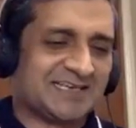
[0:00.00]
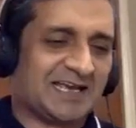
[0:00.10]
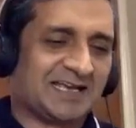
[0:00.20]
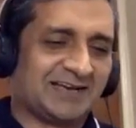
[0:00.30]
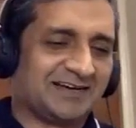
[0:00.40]

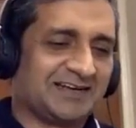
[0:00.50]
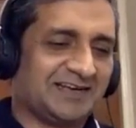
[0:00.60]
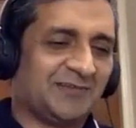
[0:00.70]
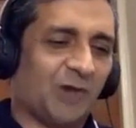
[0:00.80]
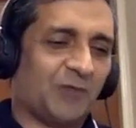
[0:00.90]
like
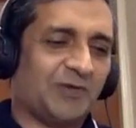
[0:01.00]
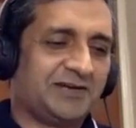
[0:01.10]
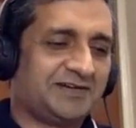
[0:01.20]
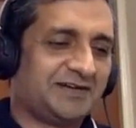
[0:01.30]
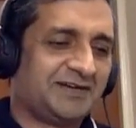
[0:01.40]

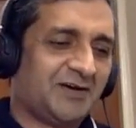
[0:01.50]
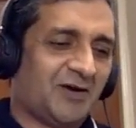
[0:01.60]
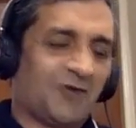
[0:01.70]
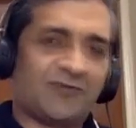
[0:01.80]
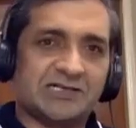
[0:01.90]
involvement
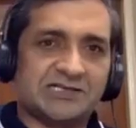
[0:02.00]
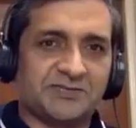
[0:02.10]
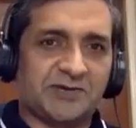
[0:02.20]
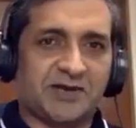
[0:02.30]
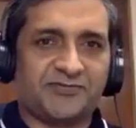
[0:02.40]
of culture
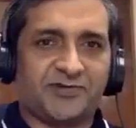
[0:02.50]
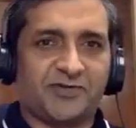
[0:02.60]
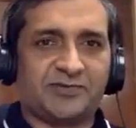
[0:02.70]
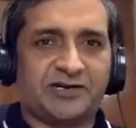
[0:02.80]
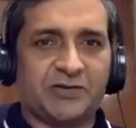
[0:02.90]
becomes
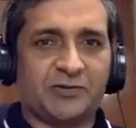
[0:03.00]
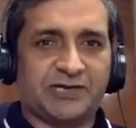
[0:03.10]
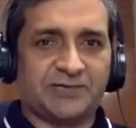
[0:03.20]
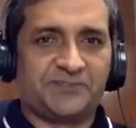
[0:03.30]
from the day one.